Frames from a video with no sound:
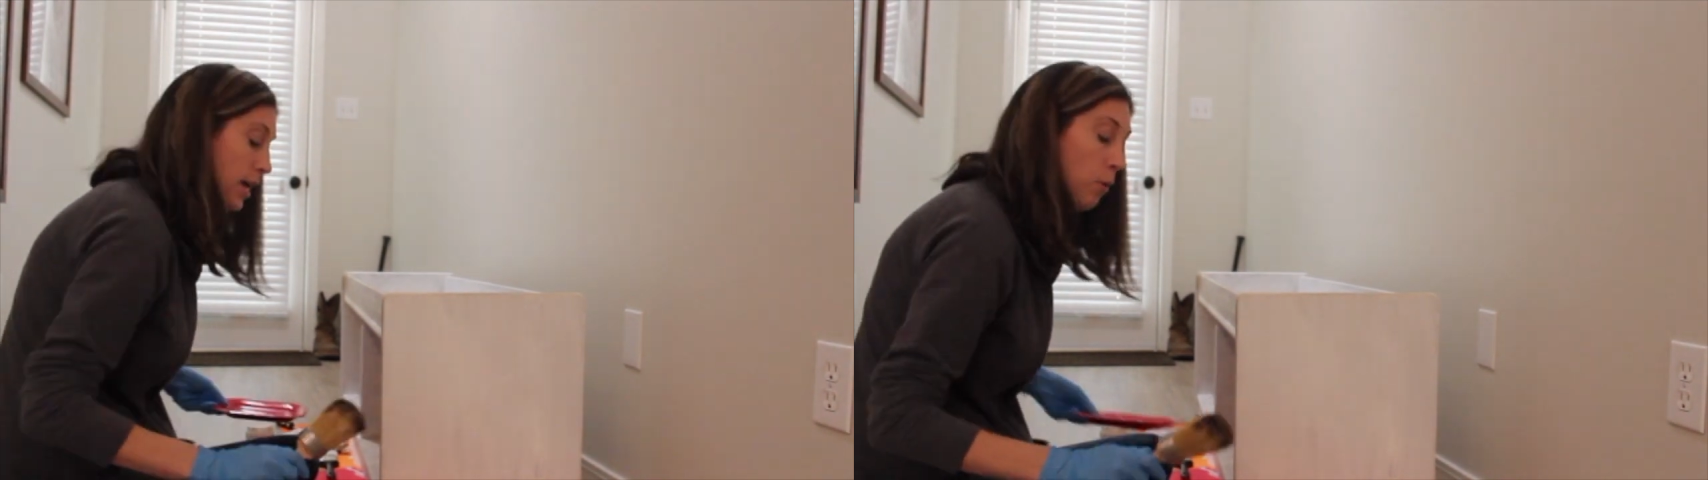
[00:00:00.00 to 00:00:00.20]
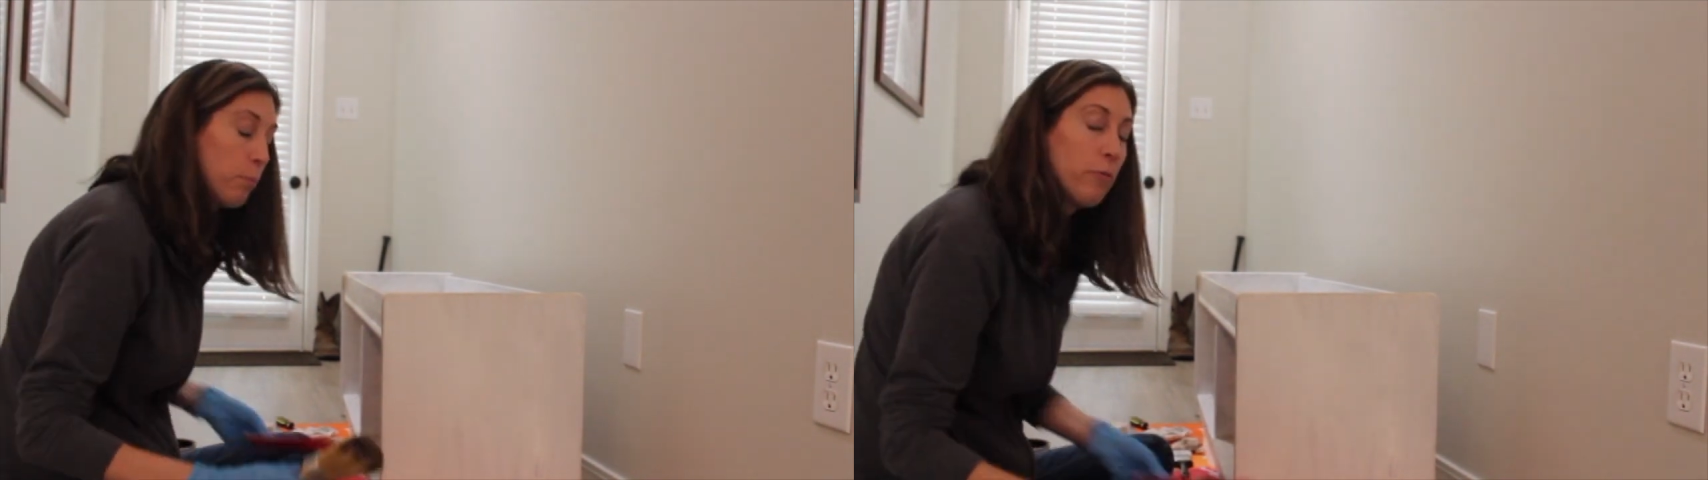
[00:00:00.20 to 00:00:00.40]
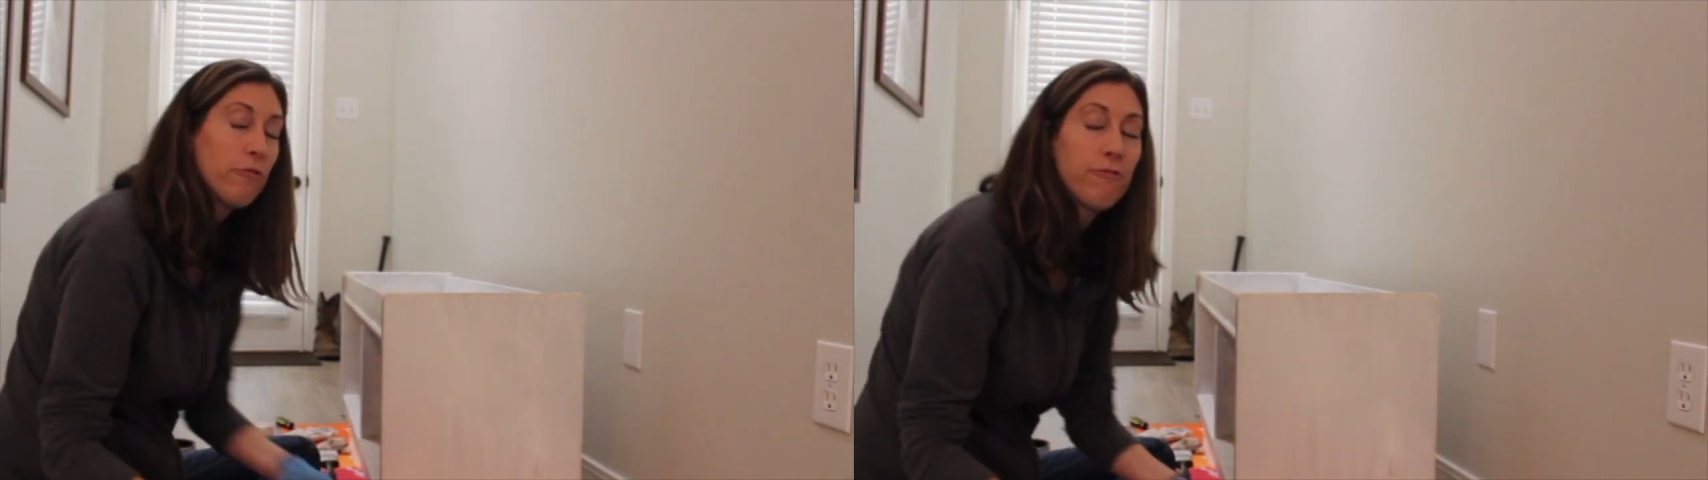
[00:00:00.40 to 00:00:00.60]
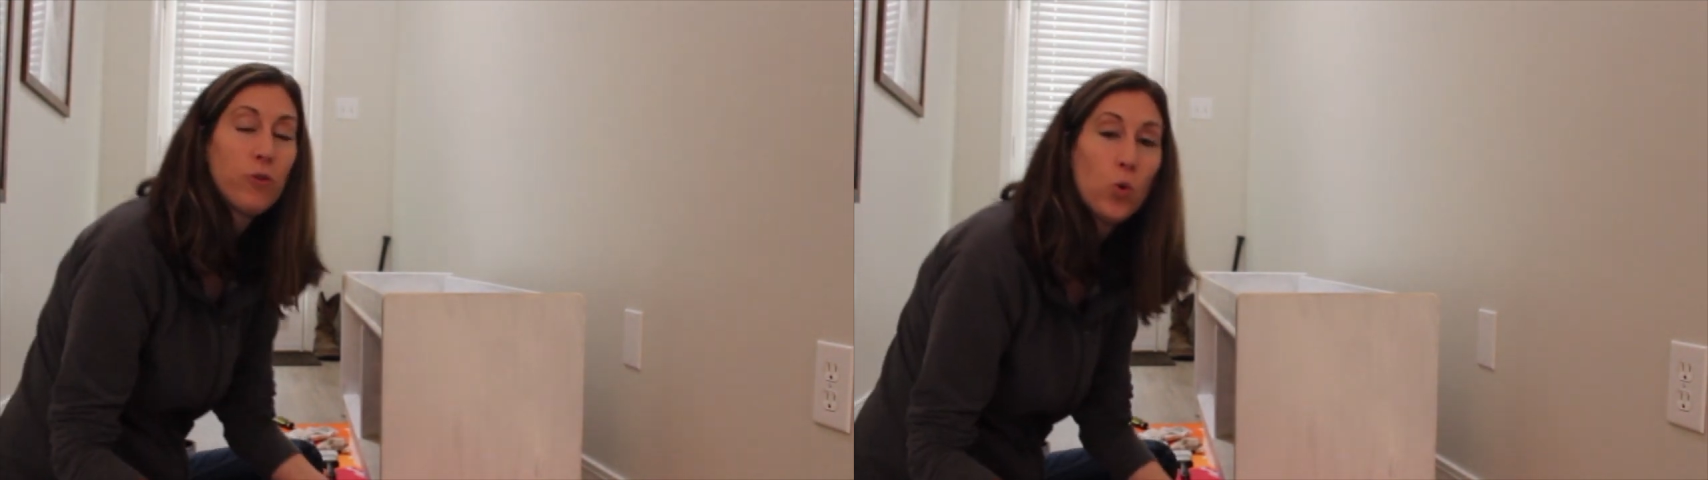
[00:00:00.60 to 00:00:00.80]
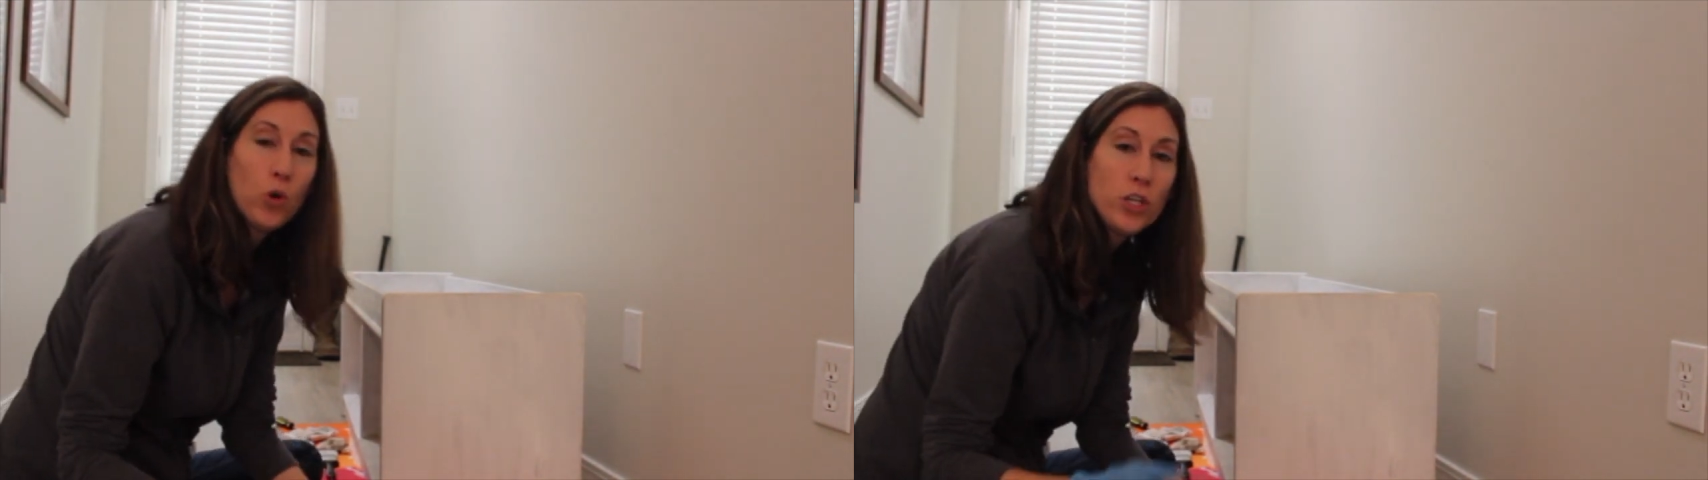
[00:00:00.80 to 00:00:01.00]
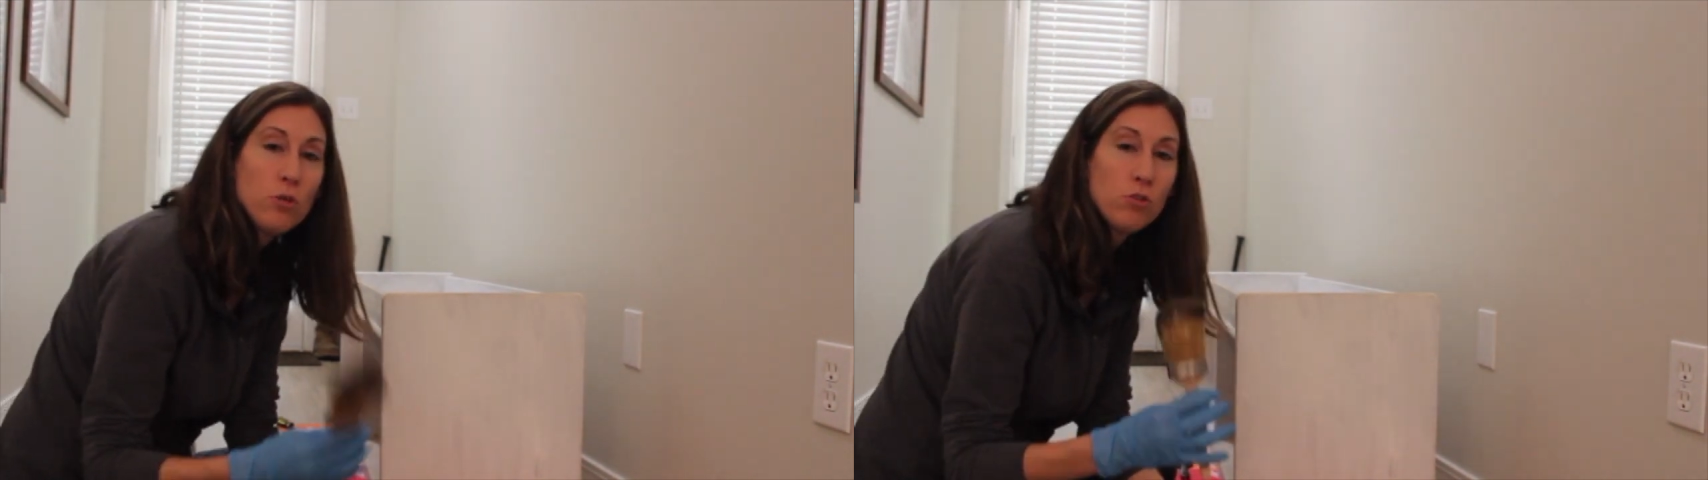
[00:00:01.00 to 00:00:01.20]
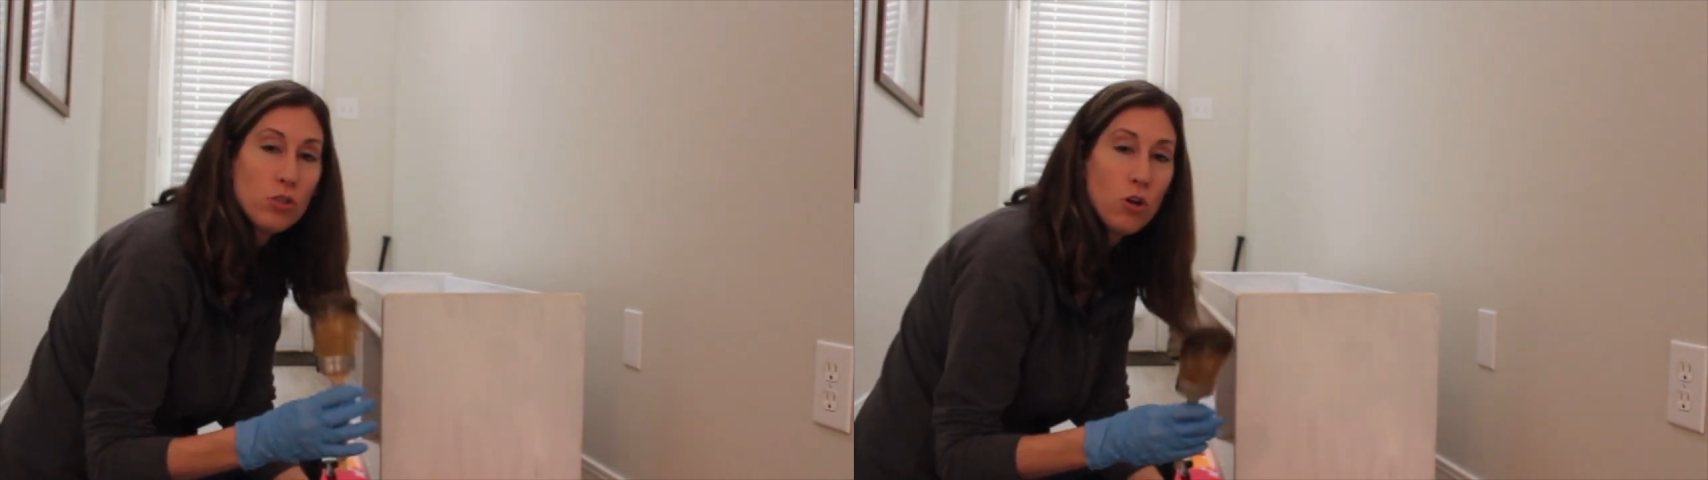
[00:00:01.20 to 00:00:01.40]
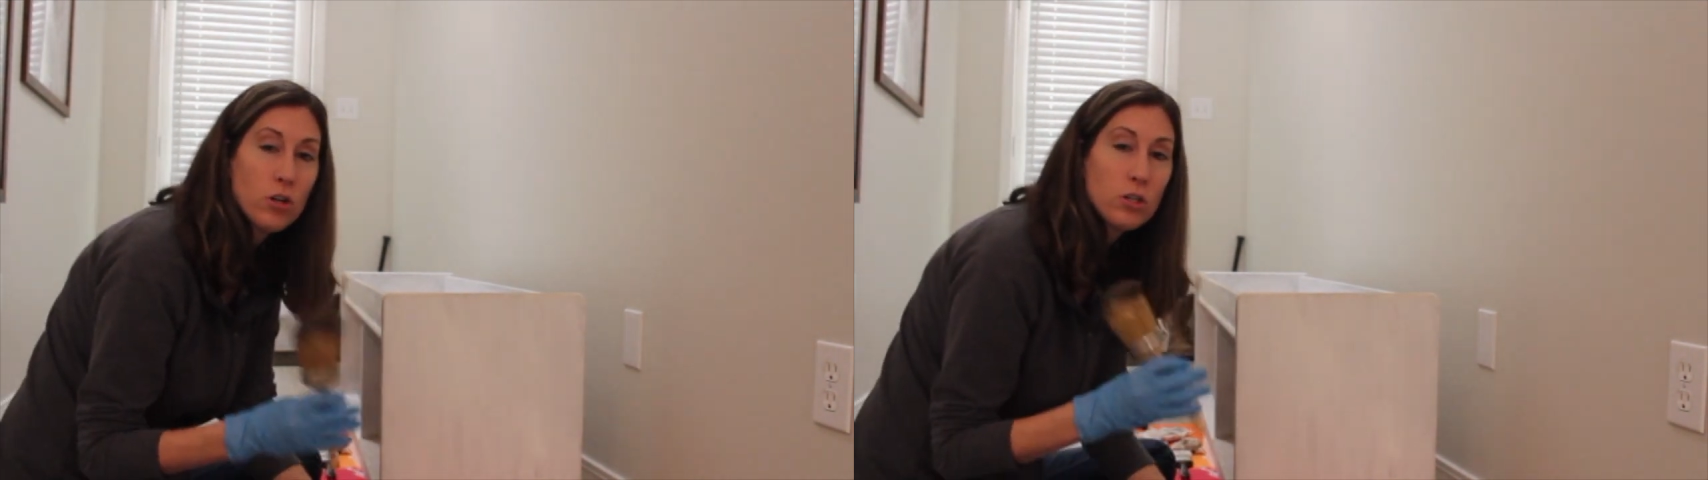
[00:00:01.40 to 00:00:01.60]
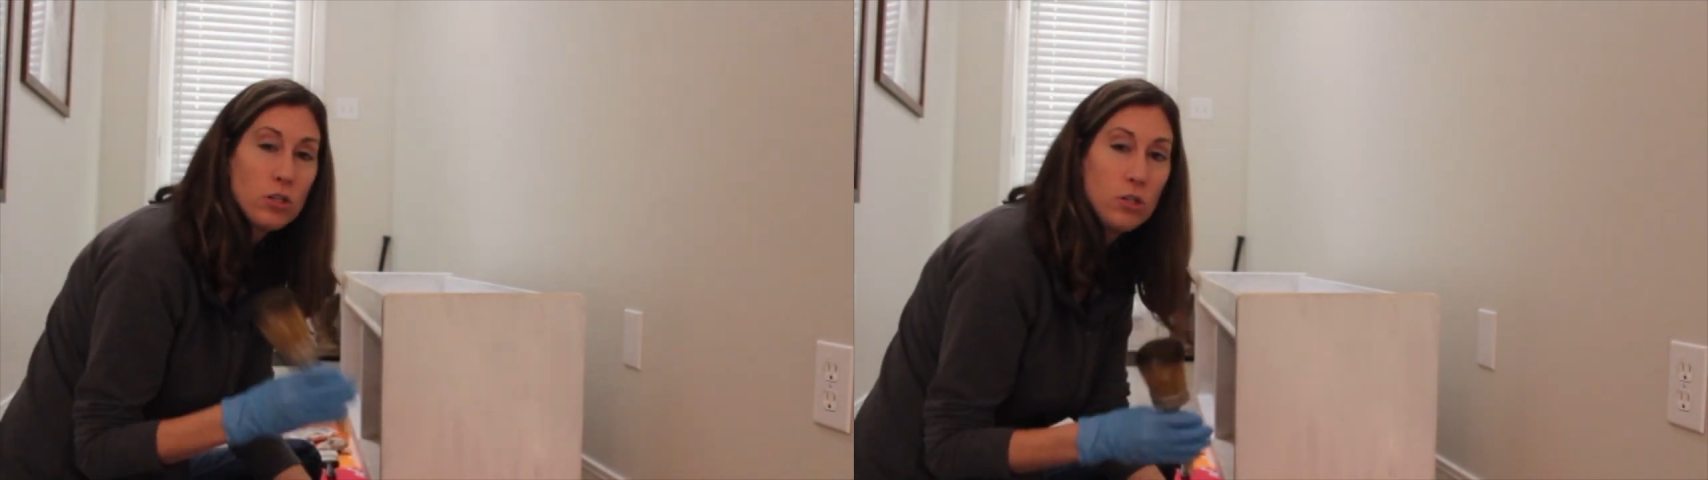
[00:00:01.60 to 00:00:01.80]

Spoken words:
Now, before you start